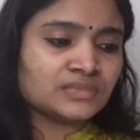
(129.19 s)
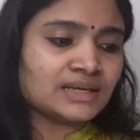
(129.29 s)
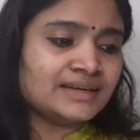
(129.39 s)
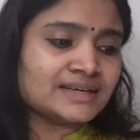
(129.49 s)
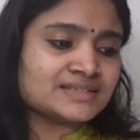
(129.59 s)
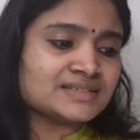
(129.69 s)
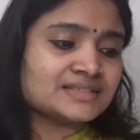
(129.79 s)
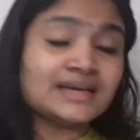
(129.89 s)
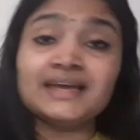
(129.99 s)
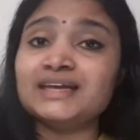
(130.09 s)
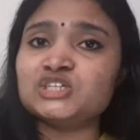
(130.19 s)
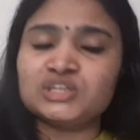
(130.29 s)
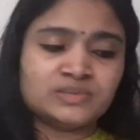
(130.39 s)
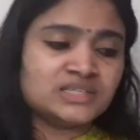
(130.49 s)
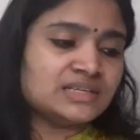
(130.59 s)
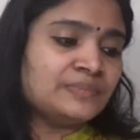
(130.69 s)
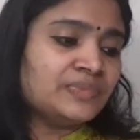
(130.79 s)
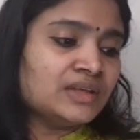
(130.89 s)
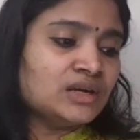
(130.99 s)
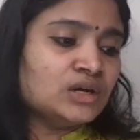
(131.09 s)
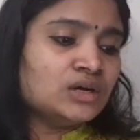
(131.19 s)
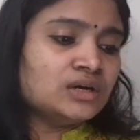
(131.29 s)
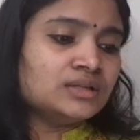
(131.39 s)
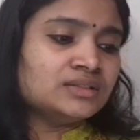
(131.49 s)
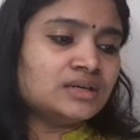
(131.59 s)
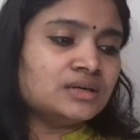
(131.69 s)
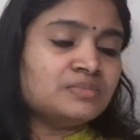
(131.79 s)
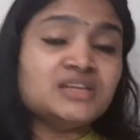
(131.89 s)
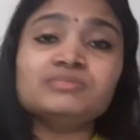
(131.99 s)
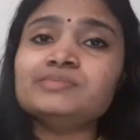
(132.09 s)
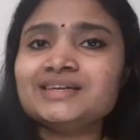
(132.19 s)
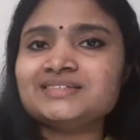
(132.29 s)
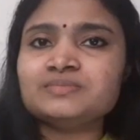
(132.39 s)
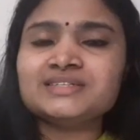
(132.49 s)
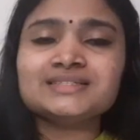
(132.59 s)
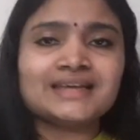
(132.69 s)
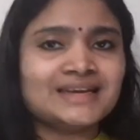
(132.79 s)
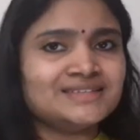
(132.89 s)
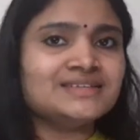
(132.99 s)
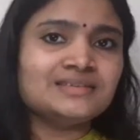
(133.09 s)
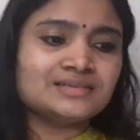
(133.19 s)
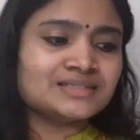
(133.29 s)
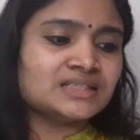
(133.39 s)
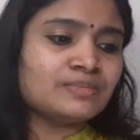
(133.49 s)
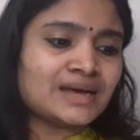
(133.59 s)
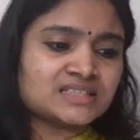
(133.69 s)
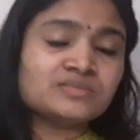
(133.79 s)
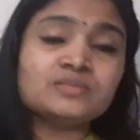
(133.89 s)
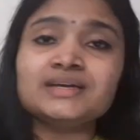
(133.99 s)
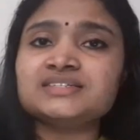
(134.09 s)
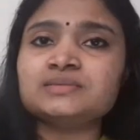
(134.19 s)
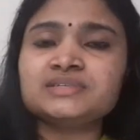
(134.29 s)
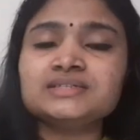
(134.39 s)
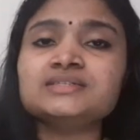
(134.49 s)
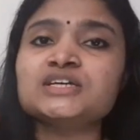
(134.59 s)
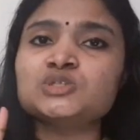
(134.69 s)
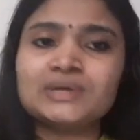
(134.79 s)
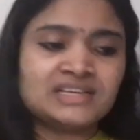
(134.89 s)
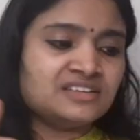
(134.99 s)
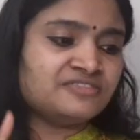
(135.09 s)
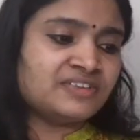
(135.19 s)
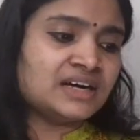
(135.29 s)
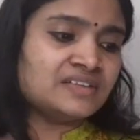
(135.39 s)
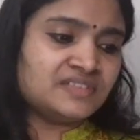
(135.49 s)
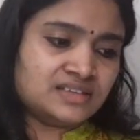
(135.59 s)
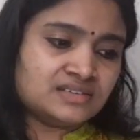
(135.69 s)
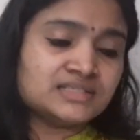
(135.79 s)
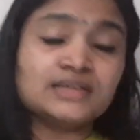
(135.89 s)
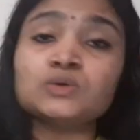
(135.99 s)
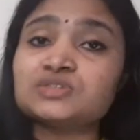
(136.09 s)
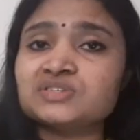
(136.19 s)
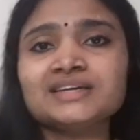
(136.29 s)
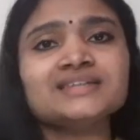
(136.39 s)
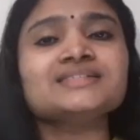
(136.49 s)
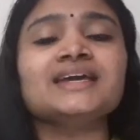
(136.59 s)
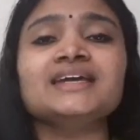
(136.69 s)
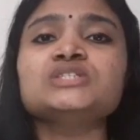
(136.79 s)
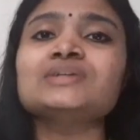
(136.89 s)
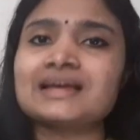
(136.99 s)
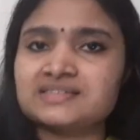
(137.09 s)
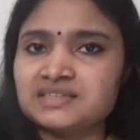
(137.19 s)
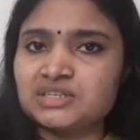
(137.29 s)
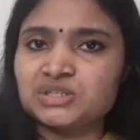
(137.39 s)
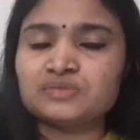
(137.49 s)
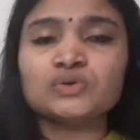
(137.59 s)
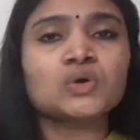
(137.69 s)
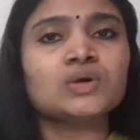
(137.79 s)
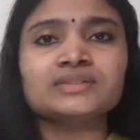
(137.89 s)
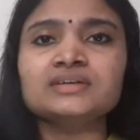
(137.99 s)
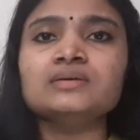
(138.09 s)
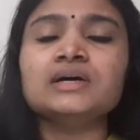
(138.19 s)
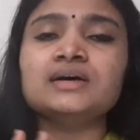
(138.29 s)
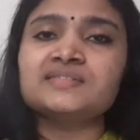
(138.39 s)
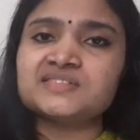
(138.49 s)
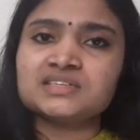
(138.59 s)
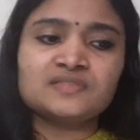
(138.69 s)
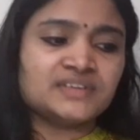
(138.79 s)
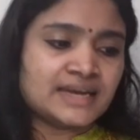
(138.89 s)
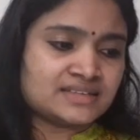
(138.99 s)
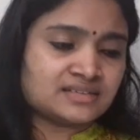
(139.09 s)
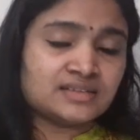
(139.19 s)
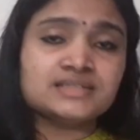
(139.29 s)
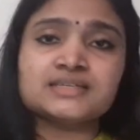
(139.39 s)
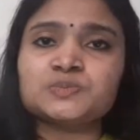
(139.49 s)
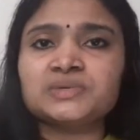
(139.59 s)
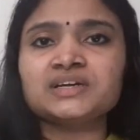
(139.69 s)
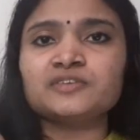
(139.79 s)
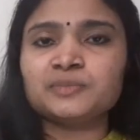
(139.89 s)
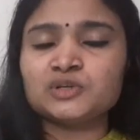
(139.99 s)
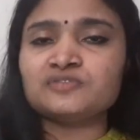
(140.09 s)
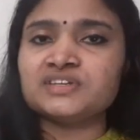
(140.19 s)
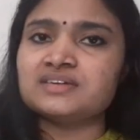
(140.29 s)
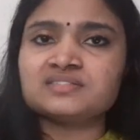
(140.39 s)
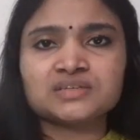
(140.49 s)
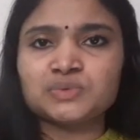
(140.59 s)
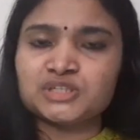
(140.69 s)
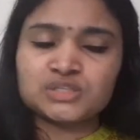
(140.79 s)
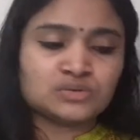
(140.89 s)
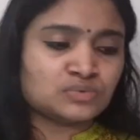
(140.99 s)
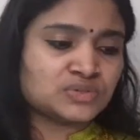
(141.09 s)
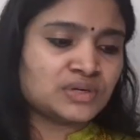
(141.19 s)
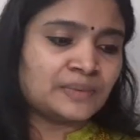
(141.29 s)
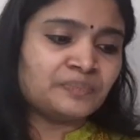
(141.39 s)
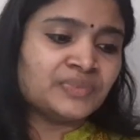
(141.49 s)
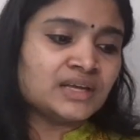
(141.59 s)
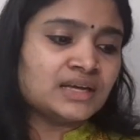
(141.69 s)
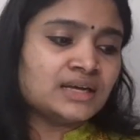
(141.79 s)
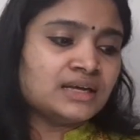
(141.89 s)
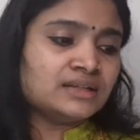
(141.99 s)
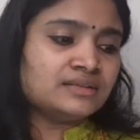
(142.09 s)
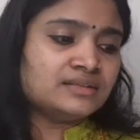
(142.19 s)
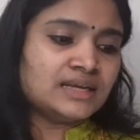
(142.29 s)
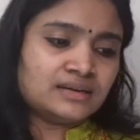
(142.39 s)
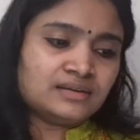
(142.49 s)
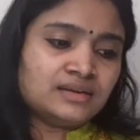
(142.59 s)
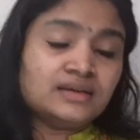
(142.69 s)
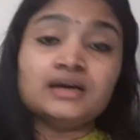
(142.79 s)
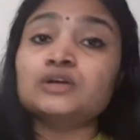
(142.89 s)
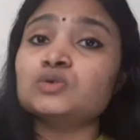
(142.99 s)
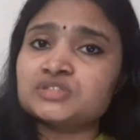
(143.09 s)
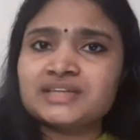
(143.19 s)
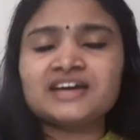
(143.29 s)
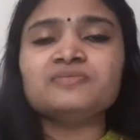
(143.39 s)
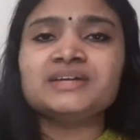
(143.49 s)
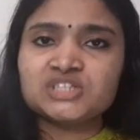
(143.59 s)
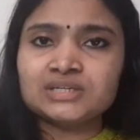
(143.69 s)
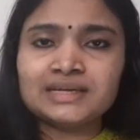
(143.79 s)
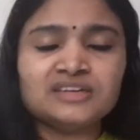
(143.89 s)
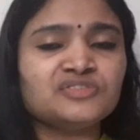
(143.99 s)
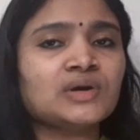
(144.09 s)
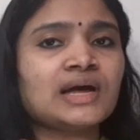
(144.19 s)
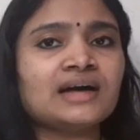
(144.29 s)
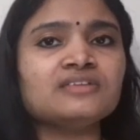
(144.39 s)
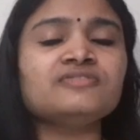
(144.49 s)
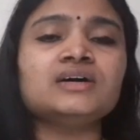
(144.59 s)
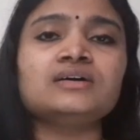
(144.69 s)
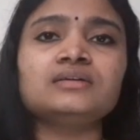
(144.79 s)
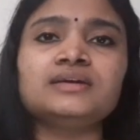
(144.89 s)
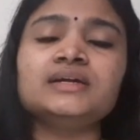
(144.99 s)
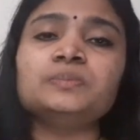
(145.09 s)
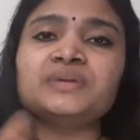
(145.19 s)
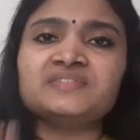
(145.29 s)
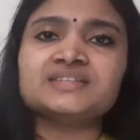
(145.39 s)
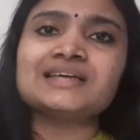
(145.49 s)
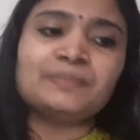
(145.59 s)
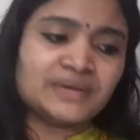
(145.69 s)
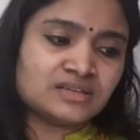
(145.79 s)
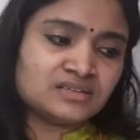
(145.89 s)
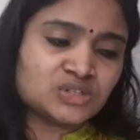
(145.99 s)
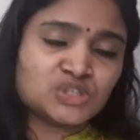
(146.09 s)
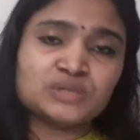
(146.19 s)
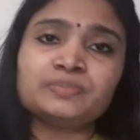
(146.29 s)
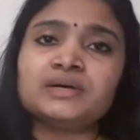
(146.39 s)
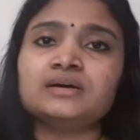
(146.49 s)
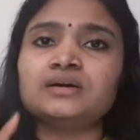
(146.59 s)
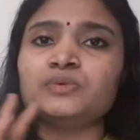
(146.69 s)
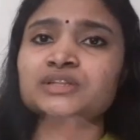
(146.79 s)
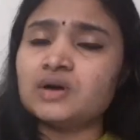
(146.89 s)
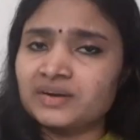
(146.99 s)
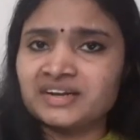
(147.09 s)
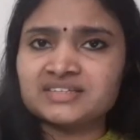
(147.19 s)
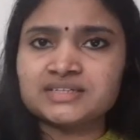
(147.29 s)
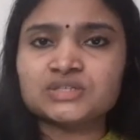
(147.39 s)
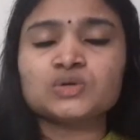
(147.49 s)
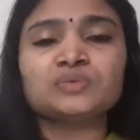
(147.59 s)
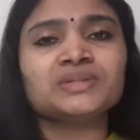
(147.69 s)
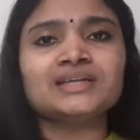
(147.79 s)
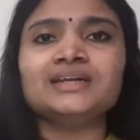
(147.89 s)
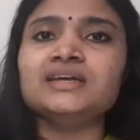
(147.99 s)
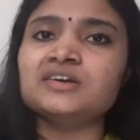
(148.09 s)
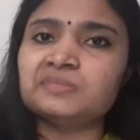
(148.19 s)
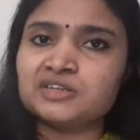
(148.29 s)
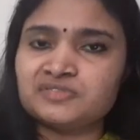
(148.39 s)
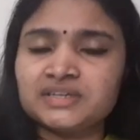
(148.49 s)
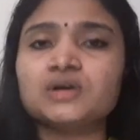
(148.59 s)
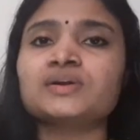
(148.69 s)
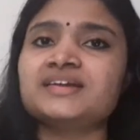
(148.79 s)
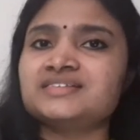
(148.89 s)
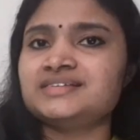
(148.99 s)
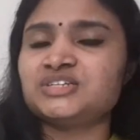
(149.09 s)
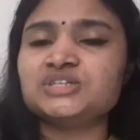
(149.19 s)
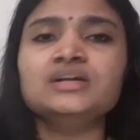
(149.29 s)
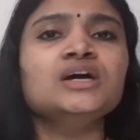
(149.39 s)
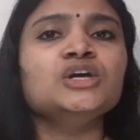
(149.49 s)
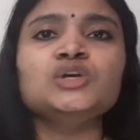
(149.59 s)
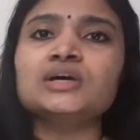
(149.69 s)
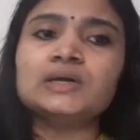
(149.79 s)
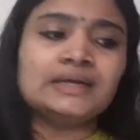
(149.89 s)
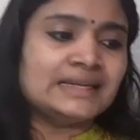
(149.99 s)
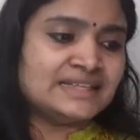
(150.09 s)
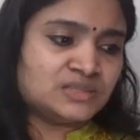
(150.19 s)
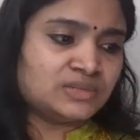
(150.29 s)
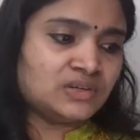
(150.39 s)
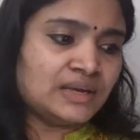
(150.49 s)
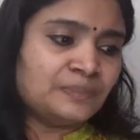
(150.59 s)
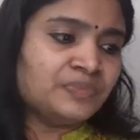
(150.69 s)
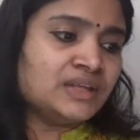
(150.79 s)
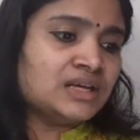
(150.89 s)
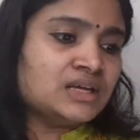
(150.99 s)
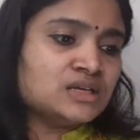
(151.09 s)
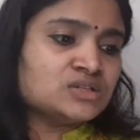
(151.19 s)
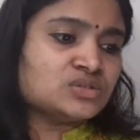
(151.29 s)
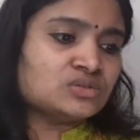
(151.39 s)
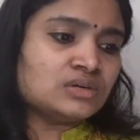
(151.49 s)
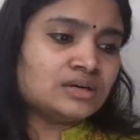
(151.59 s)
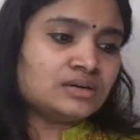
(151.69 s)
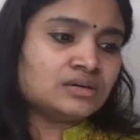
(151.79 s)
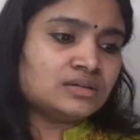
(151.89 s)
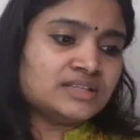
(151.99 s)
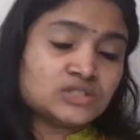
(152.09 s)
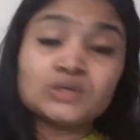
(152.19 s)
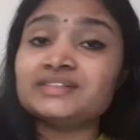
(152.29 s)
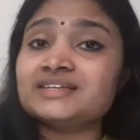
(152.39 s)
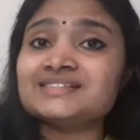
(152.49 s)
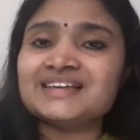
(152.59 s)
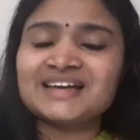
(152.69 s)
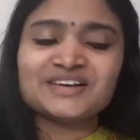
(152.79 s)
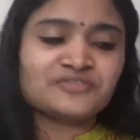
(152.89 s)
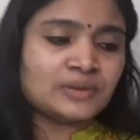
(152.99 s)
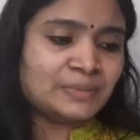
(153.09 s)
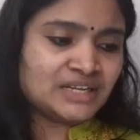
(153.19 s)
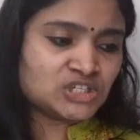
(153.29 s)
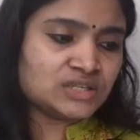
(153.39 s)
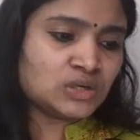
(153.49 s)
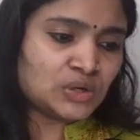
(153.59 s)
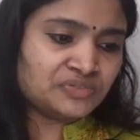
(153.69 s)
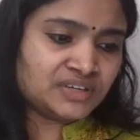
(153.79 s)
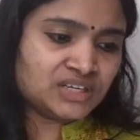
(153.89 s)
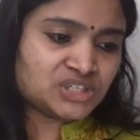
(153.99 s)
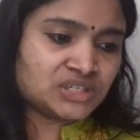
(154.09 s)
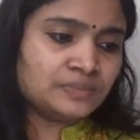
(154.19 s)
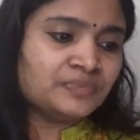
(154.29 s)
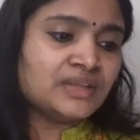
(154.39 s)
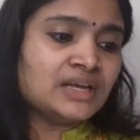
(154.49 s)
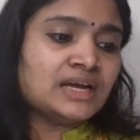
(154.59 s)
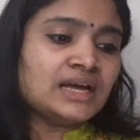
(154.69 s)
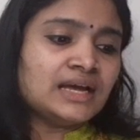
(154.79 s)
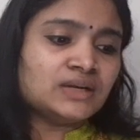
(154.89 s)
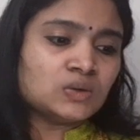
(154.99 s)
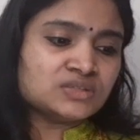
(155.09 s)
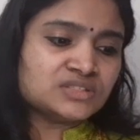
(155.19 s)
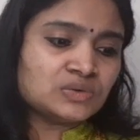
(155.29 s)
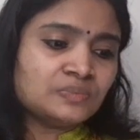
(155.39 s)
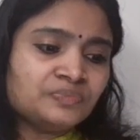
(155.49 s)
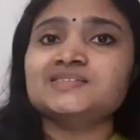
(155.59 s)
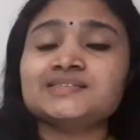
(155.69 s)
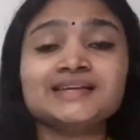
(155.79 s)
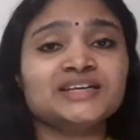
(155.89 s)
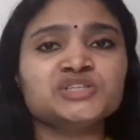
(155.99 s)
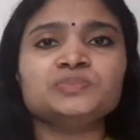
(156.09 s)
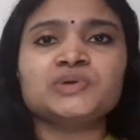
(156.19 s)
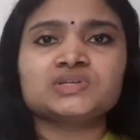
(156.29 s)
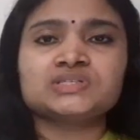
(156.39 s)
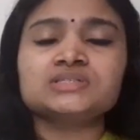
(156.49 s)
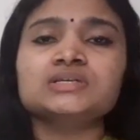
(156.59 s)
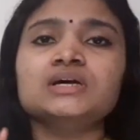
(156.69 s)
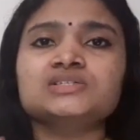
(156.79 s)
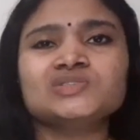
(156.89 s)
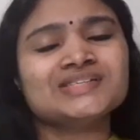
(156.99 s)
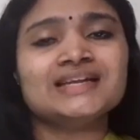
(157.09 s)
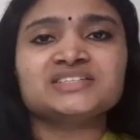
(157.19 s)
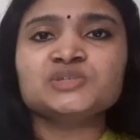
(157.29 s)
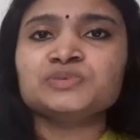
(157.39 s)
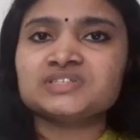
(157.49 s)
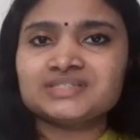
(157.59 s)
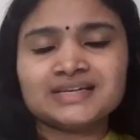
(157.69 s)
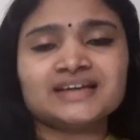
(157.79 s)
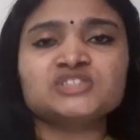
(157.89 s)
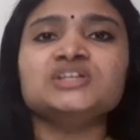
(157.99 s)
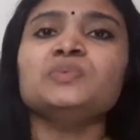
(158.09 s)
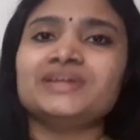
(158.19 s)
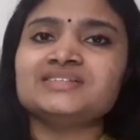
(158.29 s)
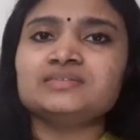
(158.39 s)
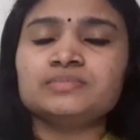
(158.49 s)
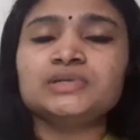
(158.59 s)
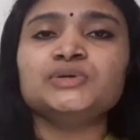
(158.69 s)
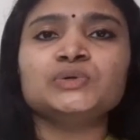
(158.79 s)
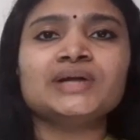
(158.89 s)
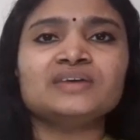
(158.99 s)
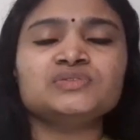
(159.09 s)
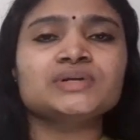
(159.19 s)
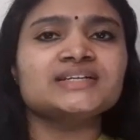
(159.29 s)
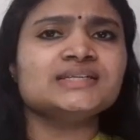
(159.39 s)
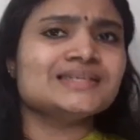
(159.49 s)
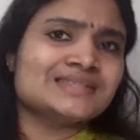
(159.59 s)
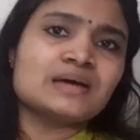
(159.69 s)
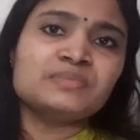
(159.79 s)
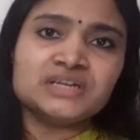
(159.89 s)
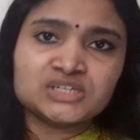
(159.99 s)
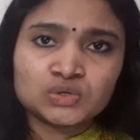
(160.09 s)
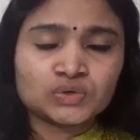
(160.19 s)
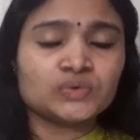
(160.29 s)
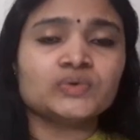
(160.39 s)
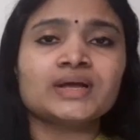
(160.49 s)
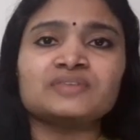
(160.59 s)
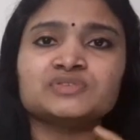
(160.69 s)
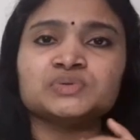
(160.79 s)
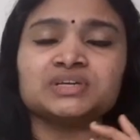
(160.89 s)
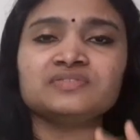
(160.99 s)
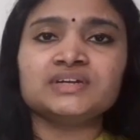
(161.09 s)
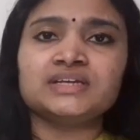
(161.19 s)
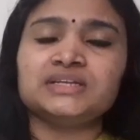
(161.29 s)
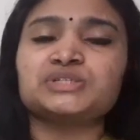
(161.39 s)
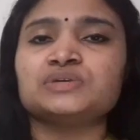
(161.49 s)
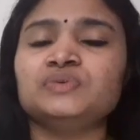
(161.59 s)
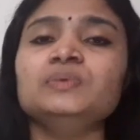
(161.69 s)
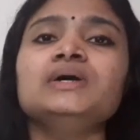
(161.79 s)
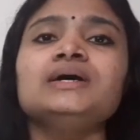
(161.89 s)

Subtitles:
Next is the age limit. The minimum age limit is 18 years and the maximum age limit is 25 years. And also there is age relaxation for all the reserved categories as per Government of India reservation rules. Okay. Then, and also they have mentioned that if you have done previous apprenticeship with the organization or with any Government of India organization, you are not eligible. Okay. So these all things they have mentioned in the notification. And also this is a selection process. So the selection process is actually very simple. You don't have to write any examination or you don't have to give any interview.